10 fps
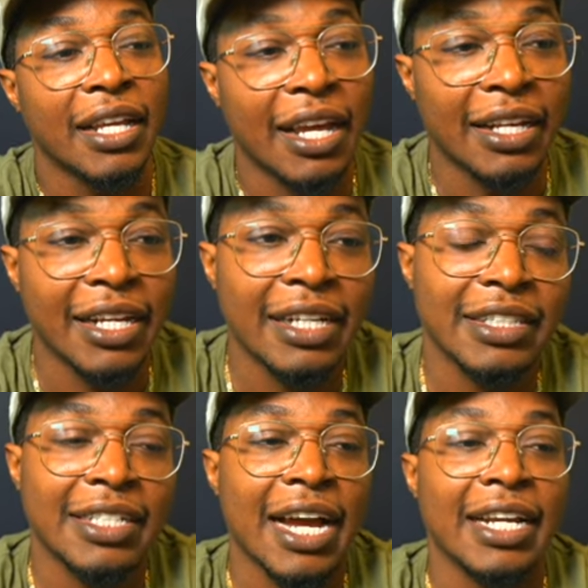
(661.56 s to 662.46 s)
and that
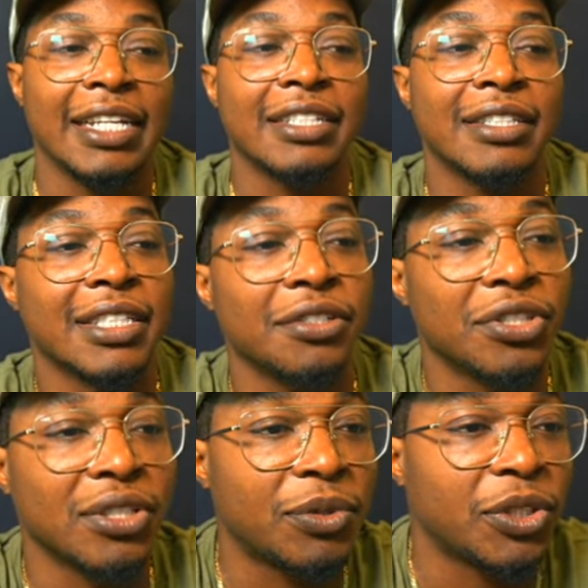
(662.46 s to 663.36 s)
just kind of
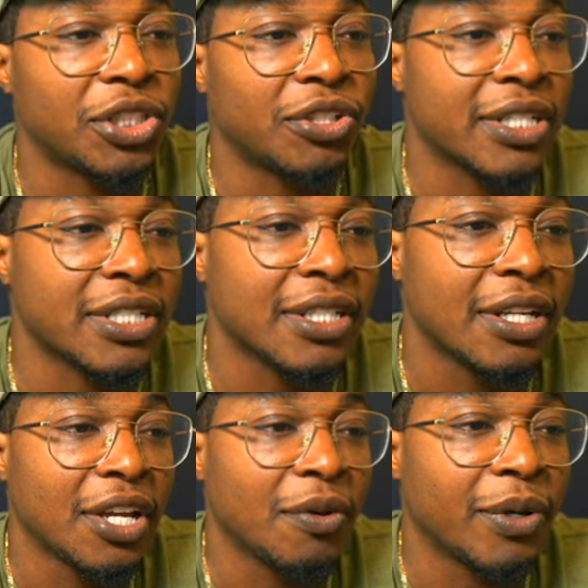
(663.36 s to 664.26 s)
instills some more trust
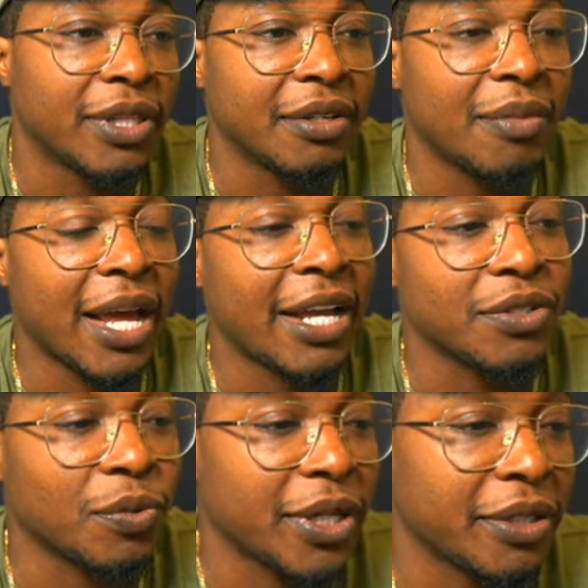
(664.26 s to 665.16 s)
with them
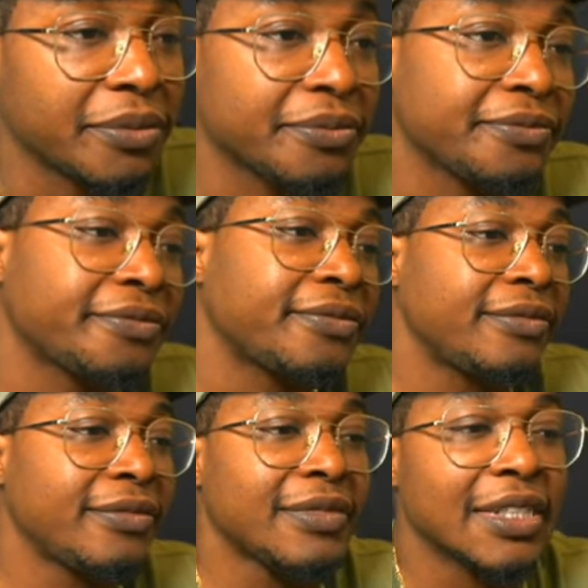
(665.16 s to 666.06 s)
as well.
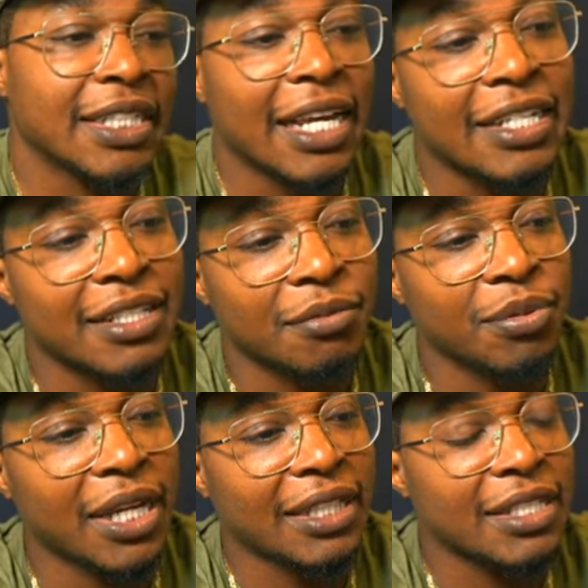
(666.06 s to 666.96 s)
Next up,
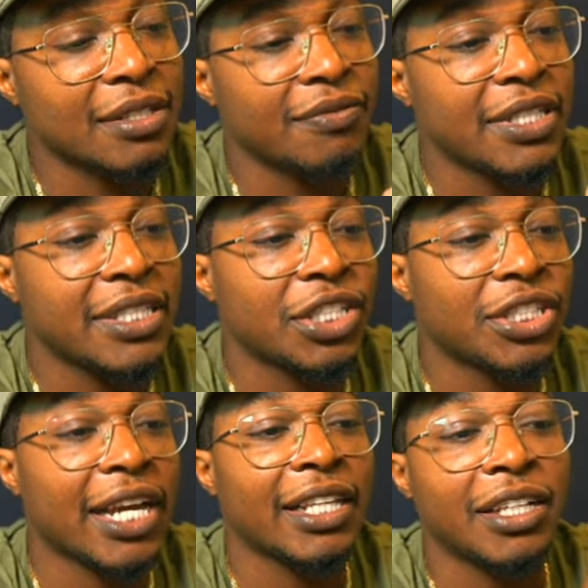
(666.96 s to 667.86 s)
we got this vintage
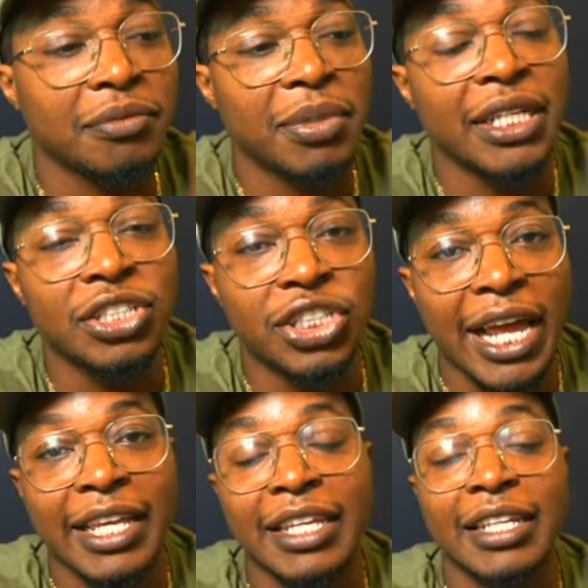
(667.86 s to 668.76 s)
L L Bean
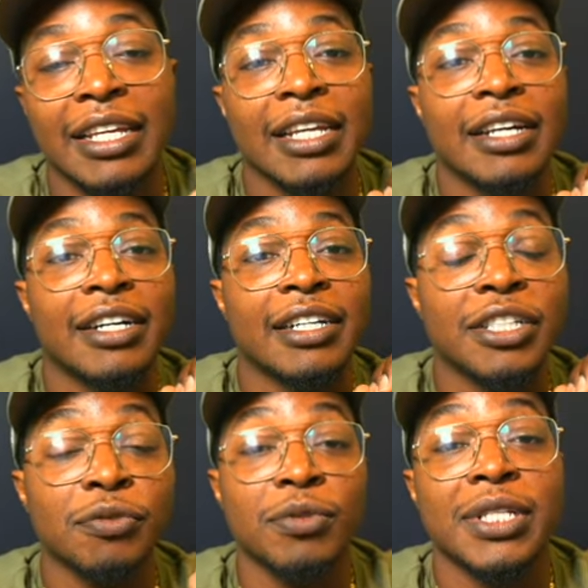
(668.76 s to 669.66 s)
jacket. Uh,
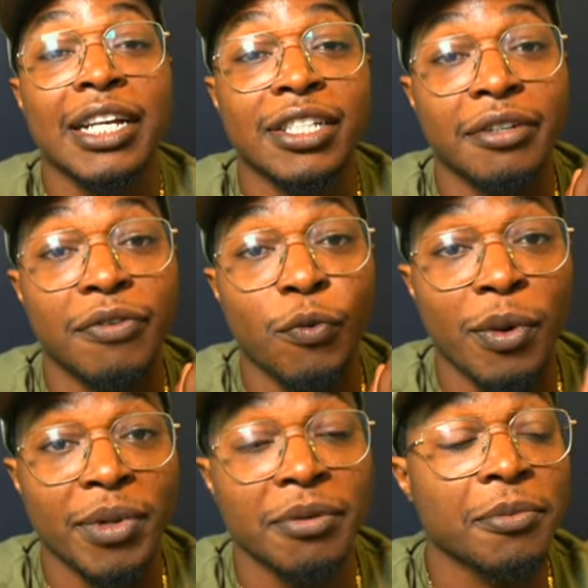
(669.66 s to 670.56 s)
this one is actually for
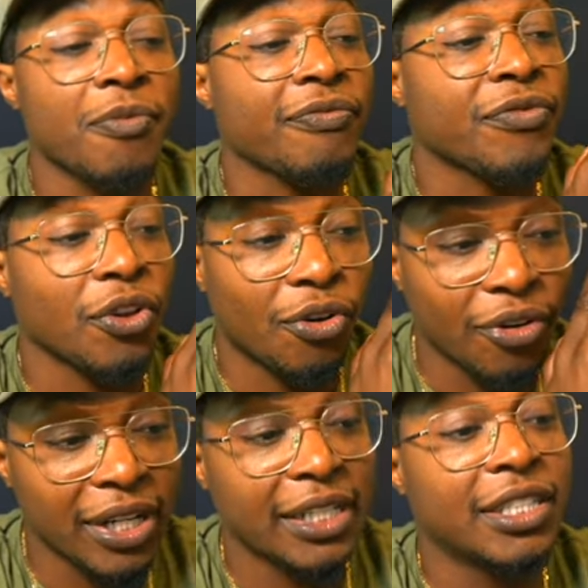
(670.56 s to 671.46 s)
women.
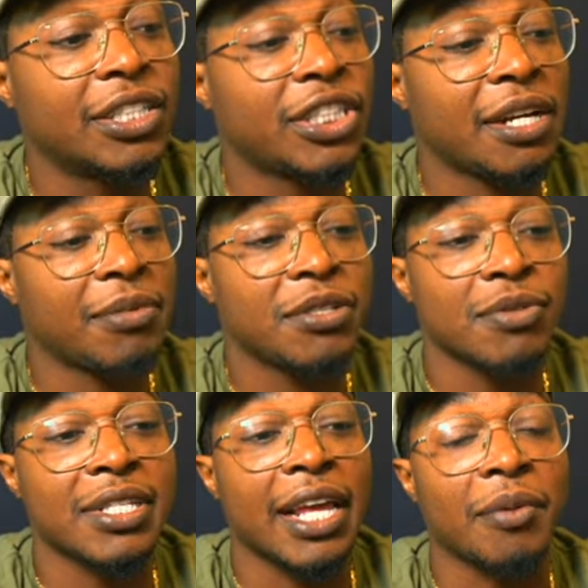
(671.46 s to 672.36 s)
Really good shape. This
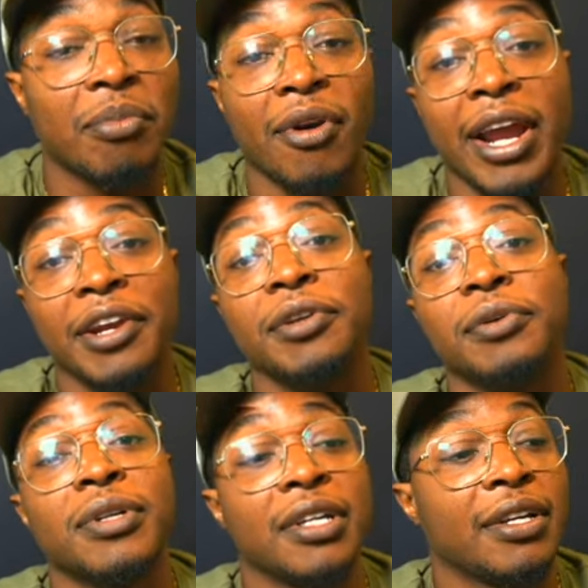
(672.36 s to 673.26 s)
was like brand new.
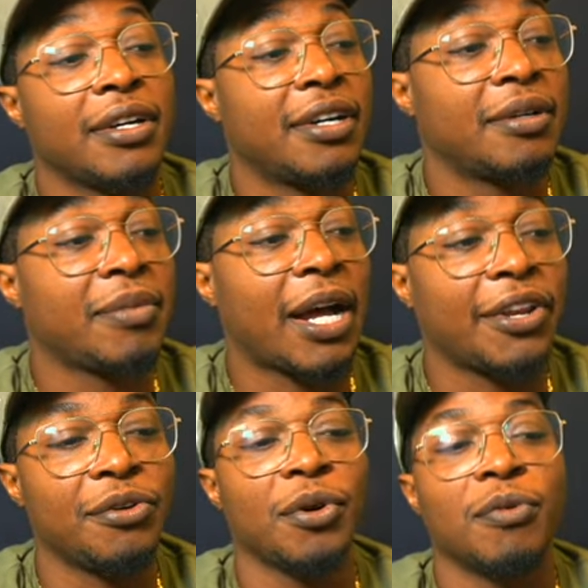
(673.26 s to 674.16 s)
Um, I
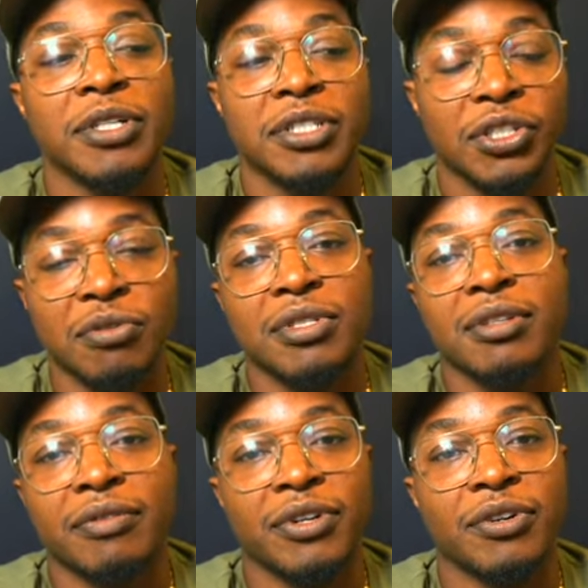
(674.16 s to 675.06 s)
knew it was used,
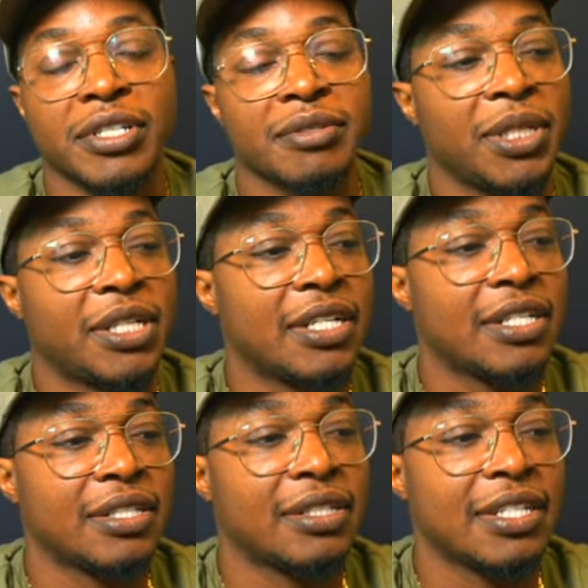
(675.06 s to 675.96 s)
of course,
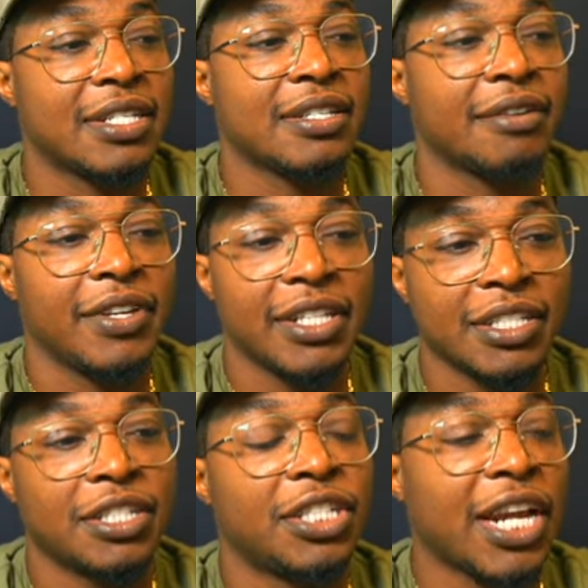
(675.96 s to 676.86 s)
because this is a
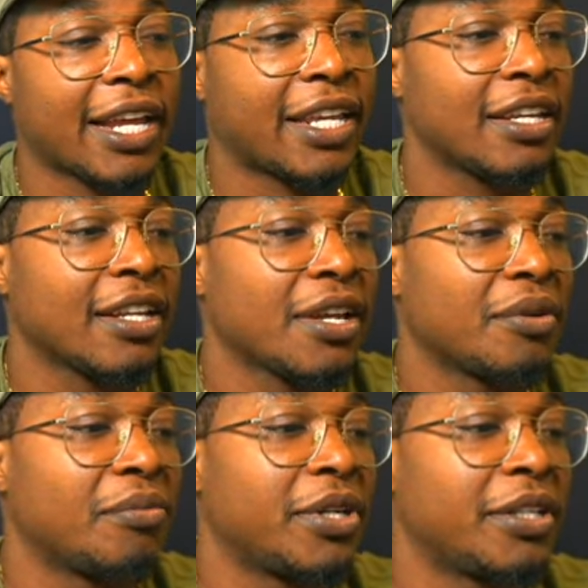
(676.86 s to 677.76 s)
vintage jacket,
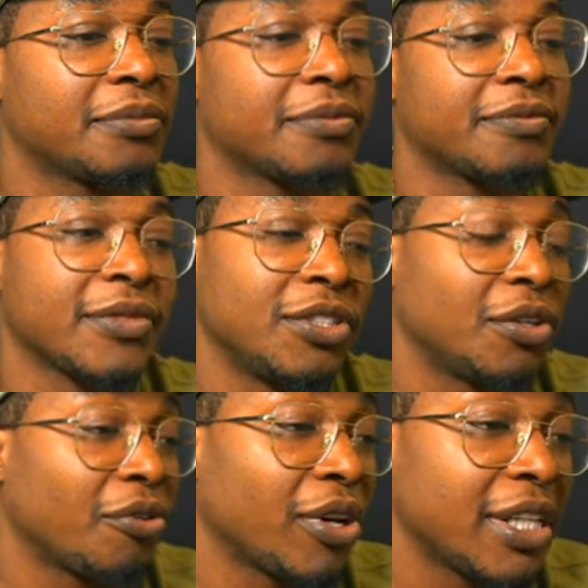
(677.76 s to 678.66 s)
but, you
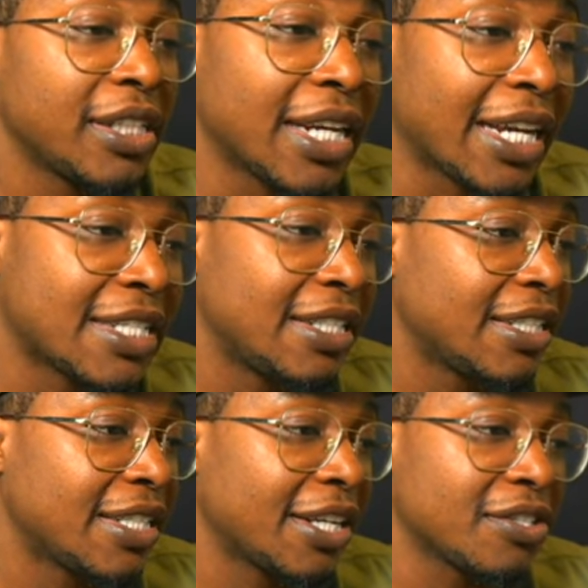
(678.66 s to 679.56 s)
know, really nice
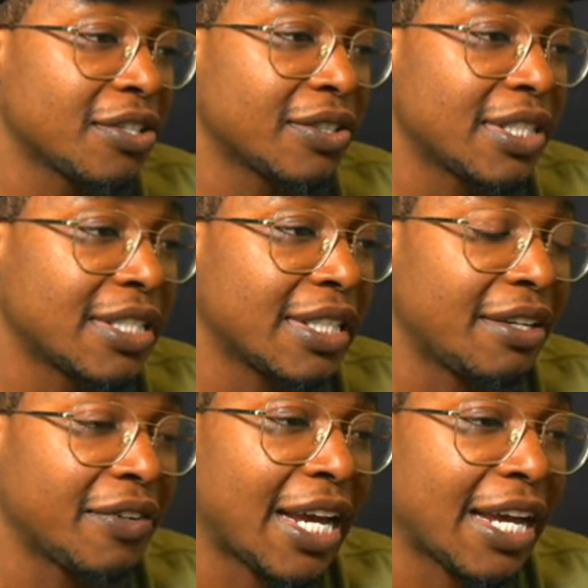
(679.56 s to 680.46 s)
details on this. It
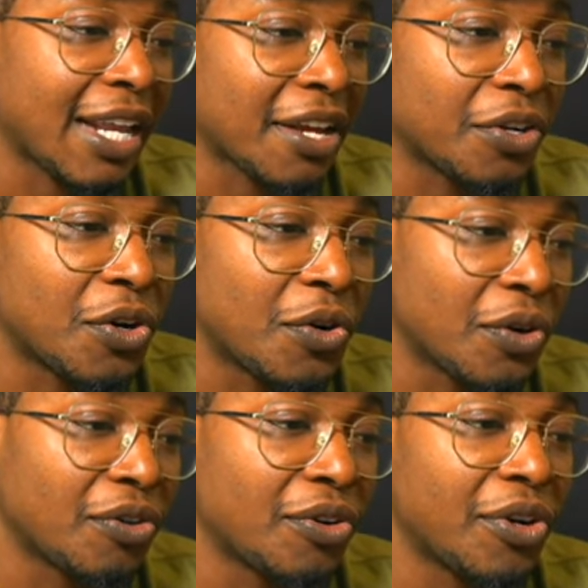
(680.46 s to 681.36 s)
even had like a
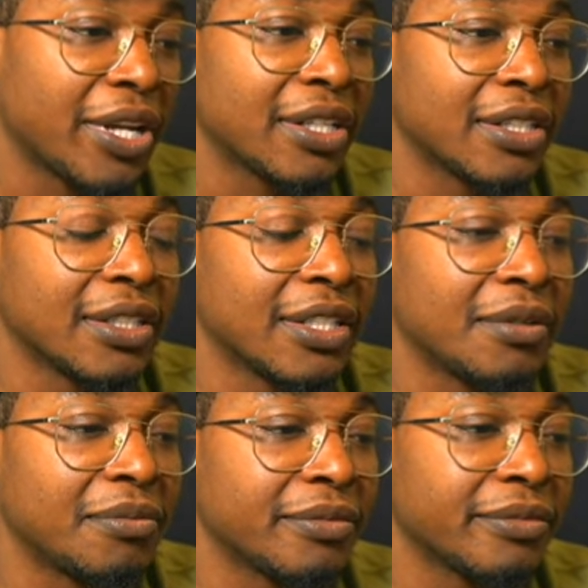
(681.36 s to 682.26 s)
corduroy
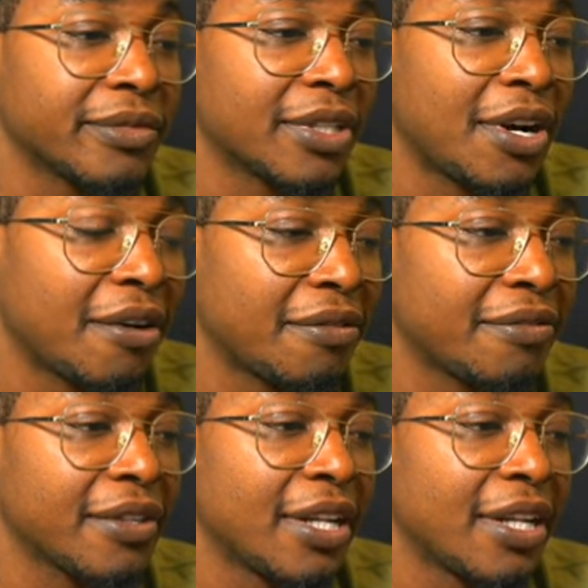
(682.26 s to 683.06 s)
um, cuff.